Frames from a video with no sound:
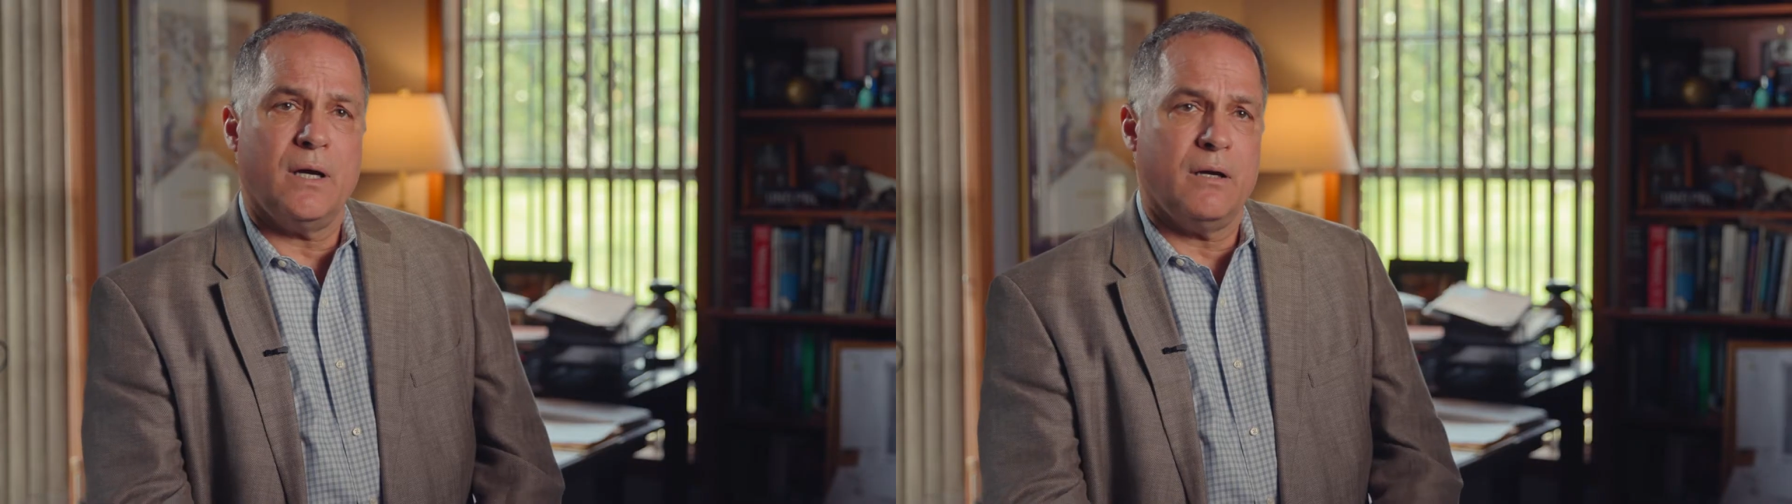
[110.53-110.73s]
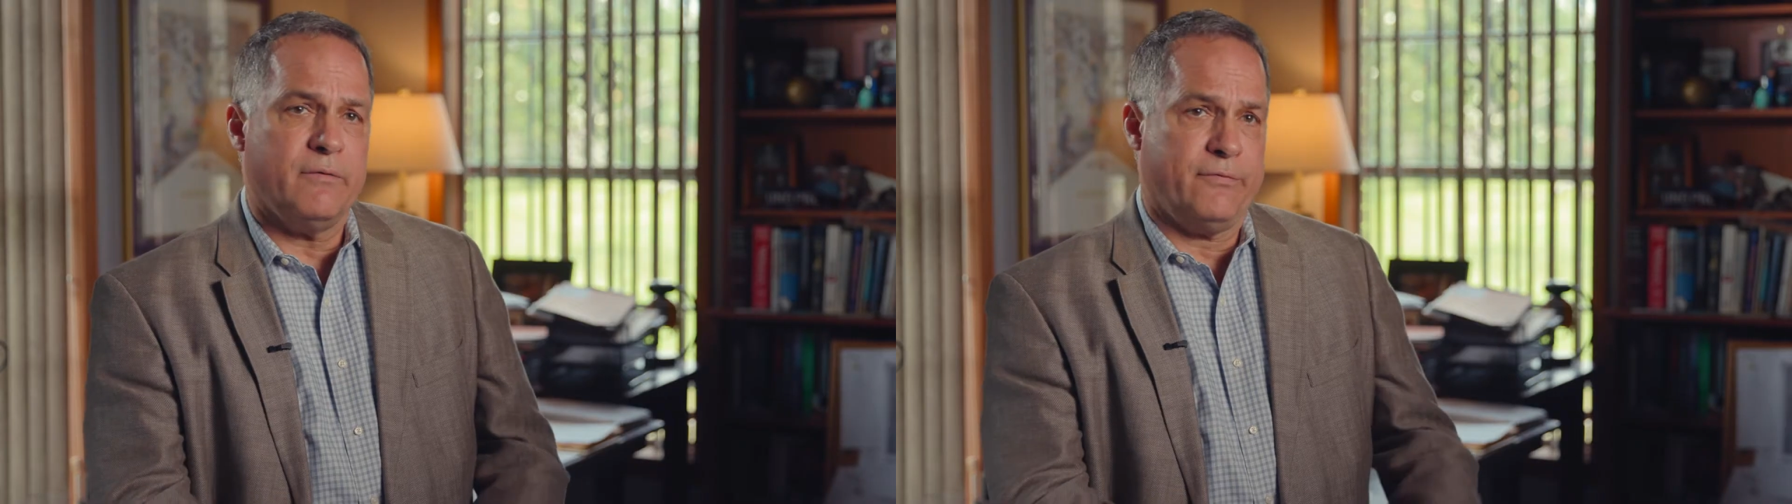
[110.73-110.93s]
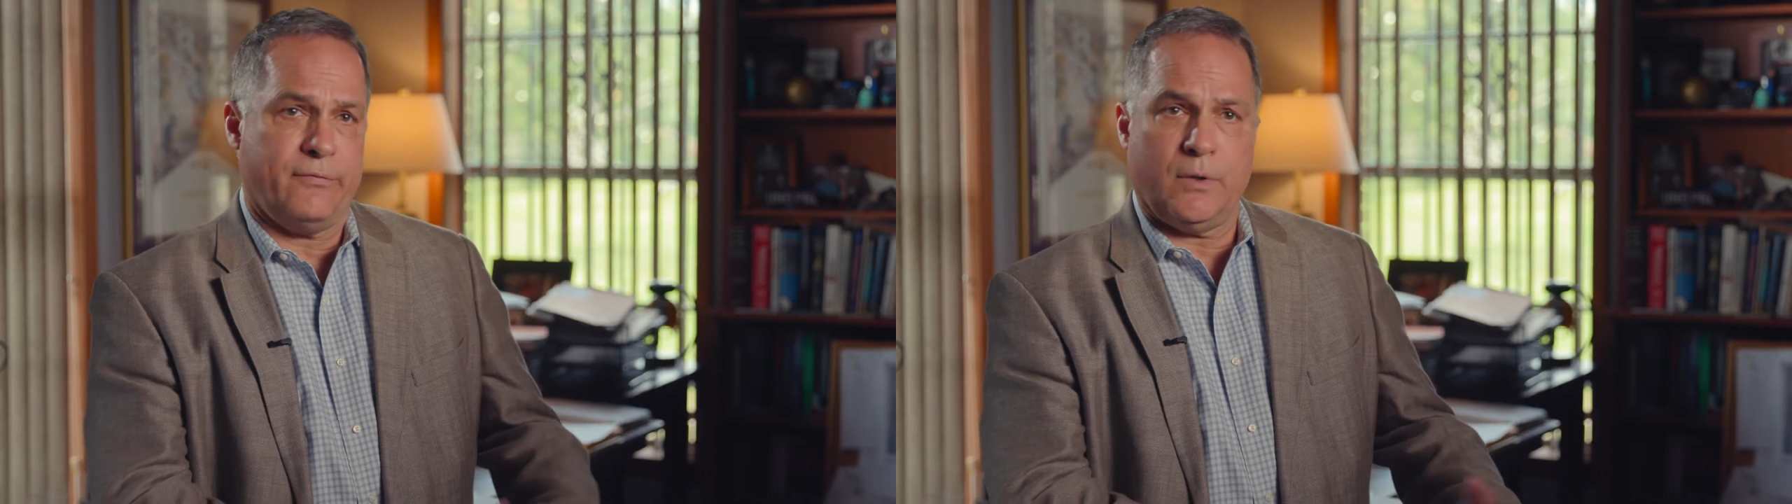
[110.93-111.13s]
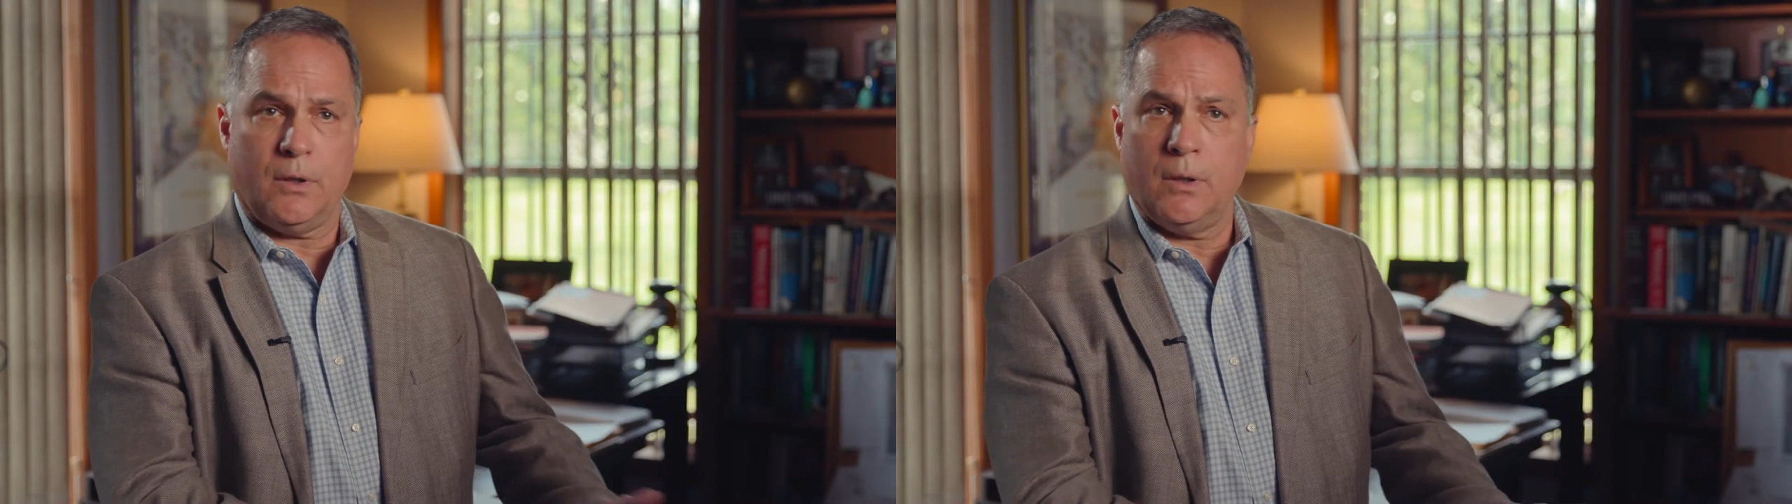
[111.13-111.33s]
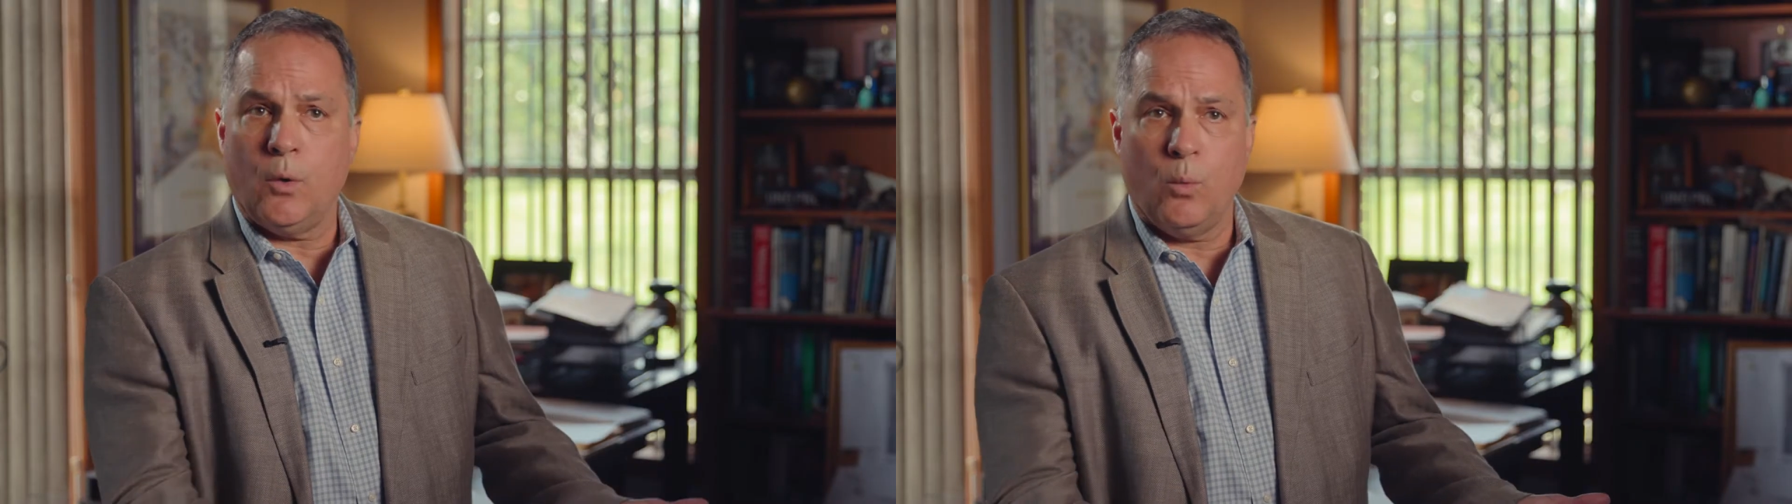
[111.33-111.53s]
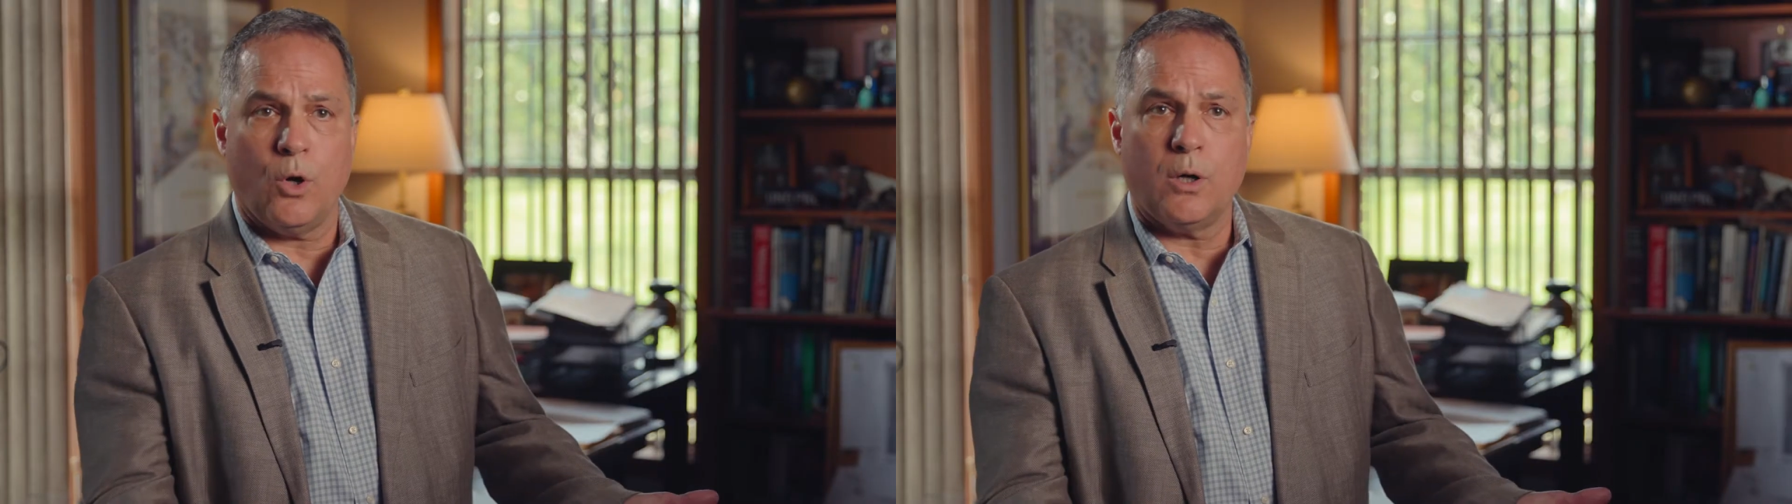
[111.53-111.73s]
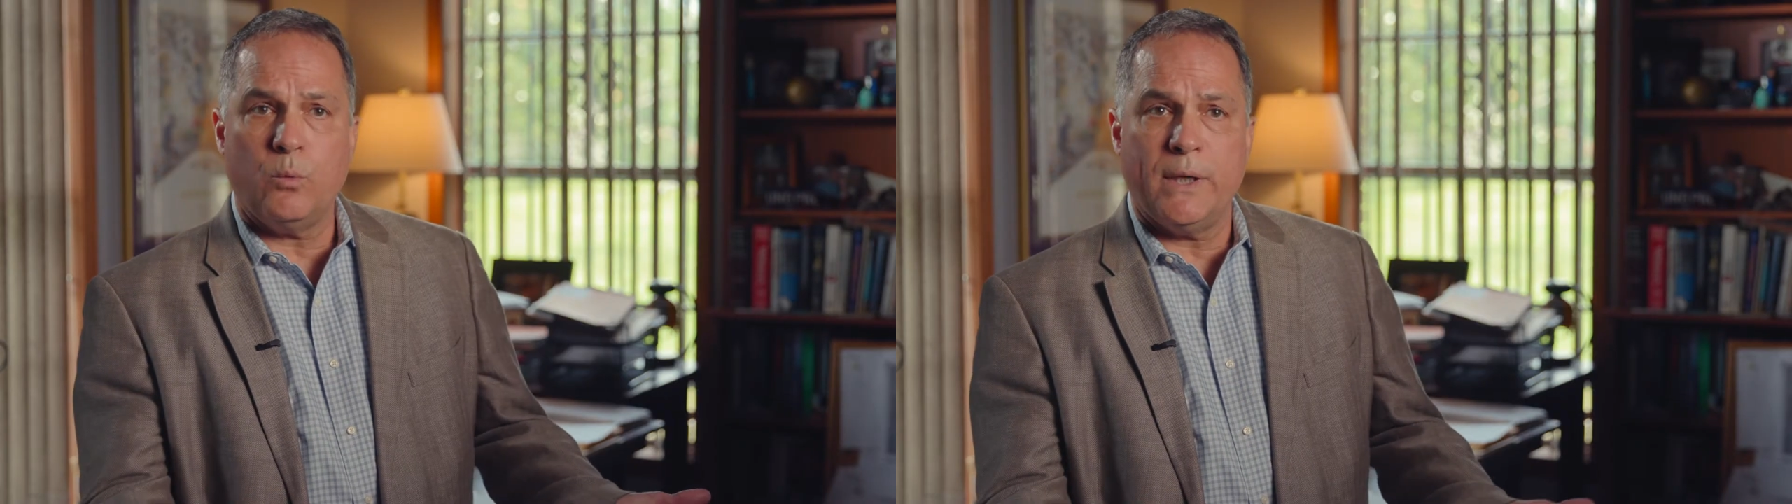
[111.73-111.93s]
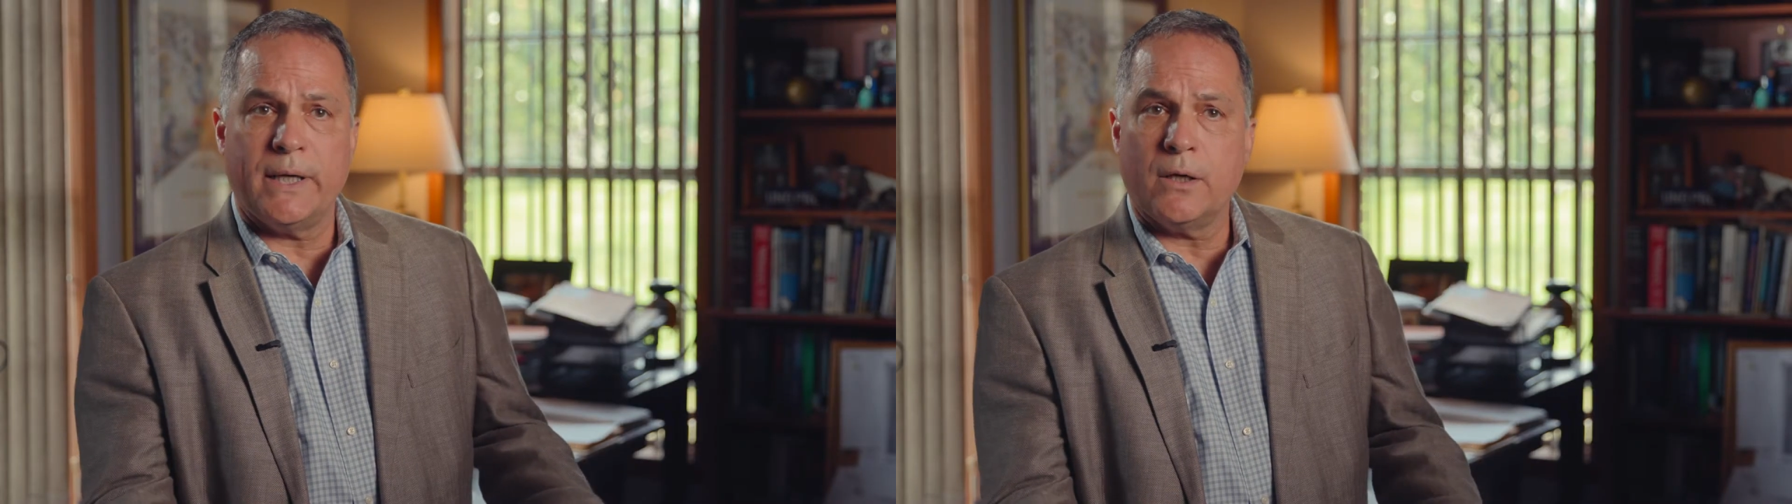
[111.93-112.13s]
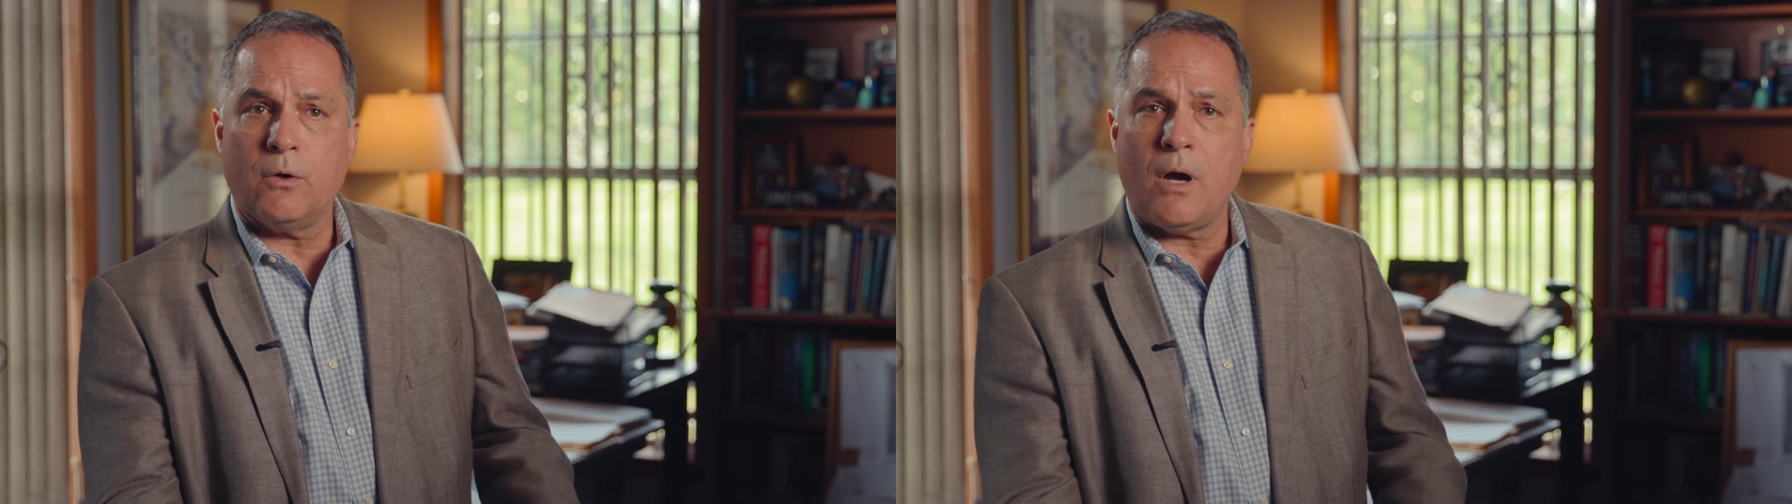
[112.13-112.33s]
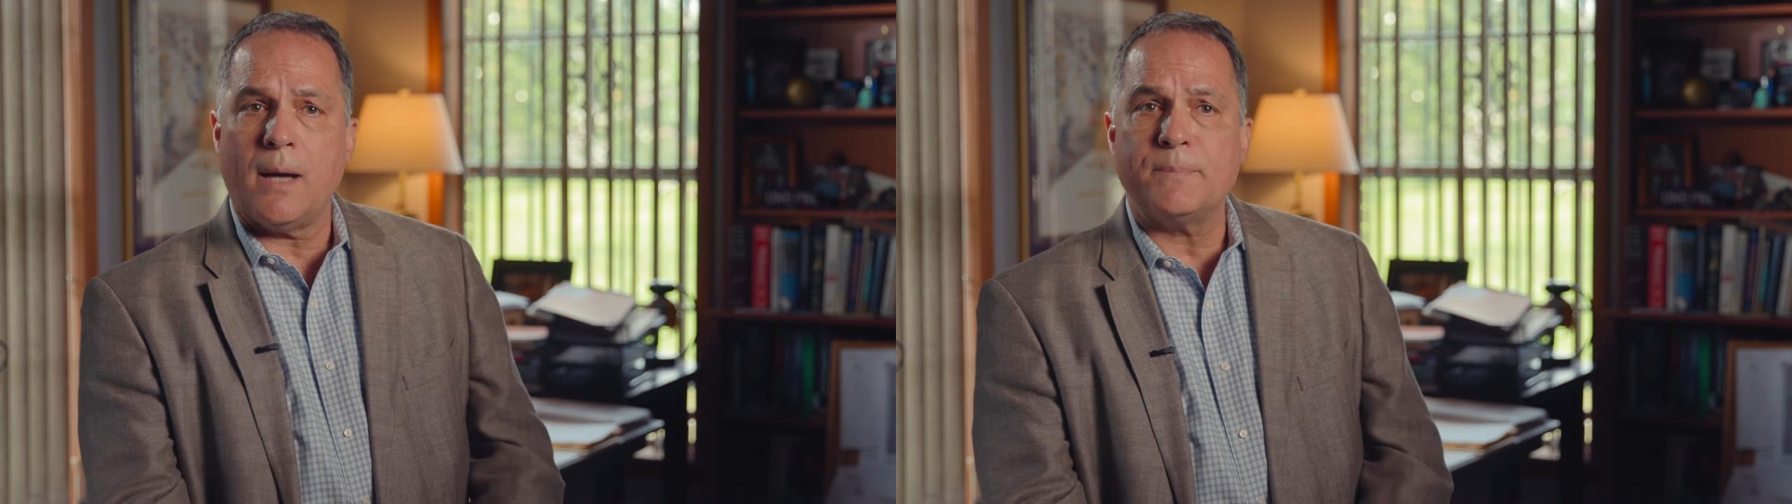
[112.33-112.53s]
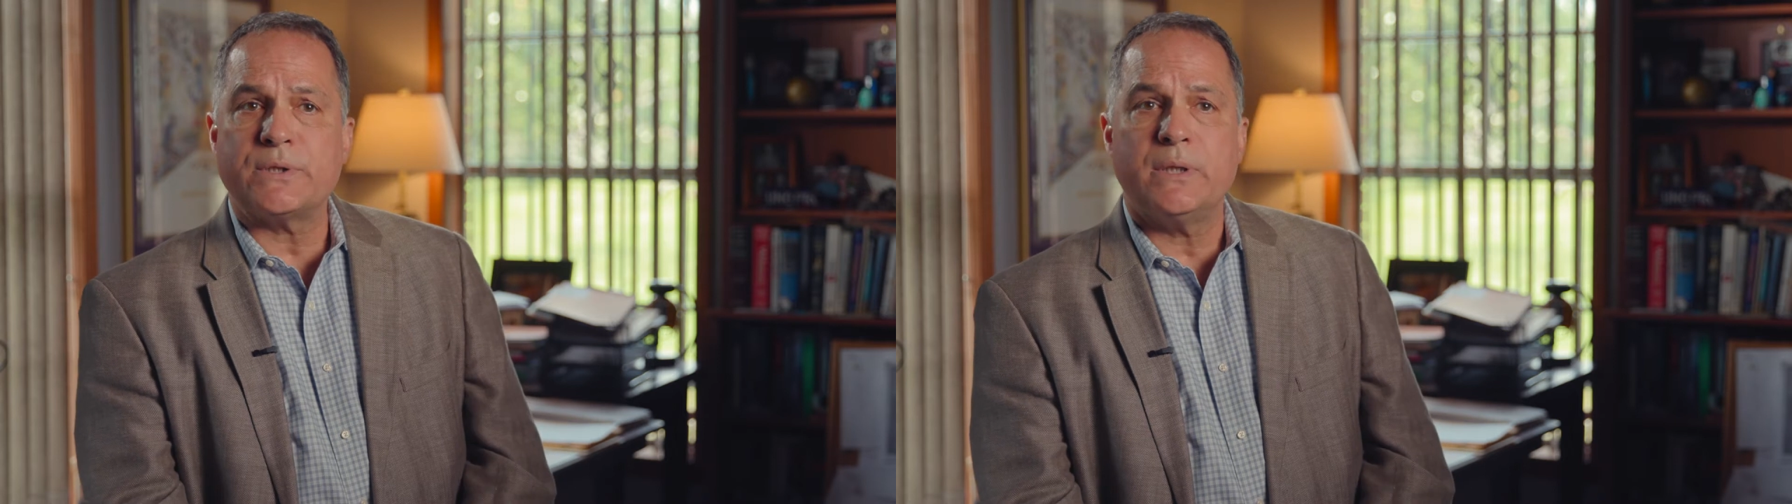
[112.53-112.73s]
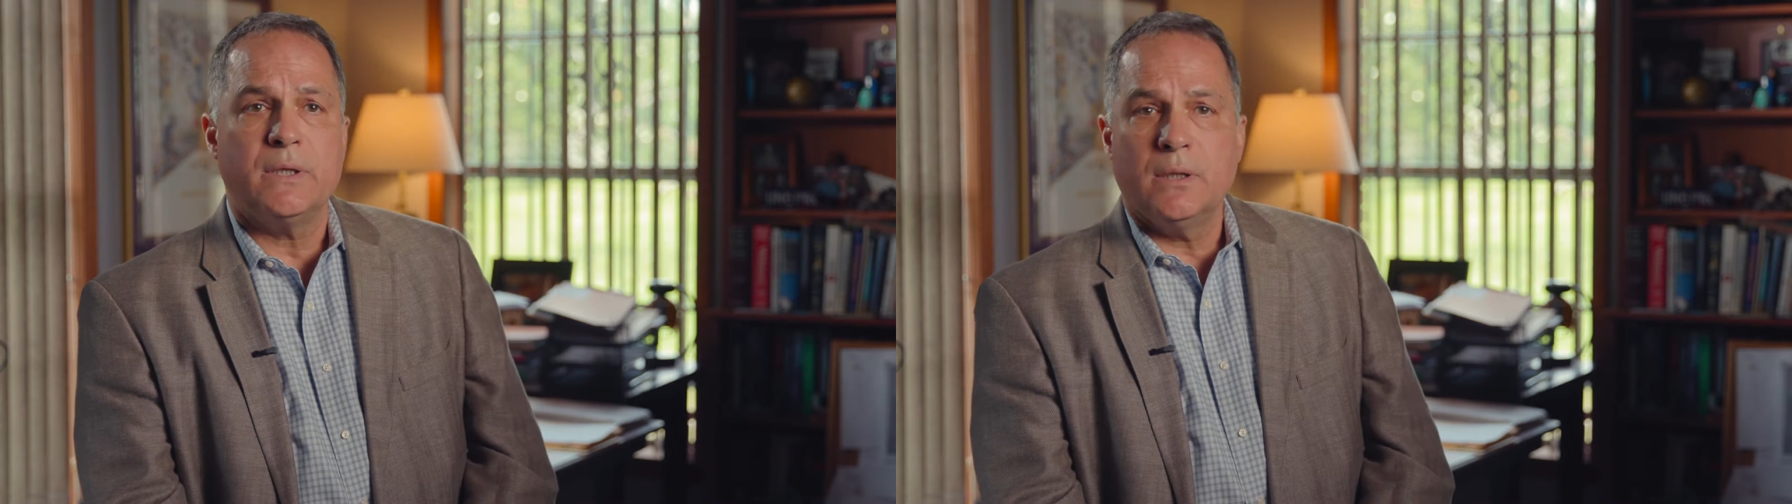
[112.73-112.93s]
of award winning crops,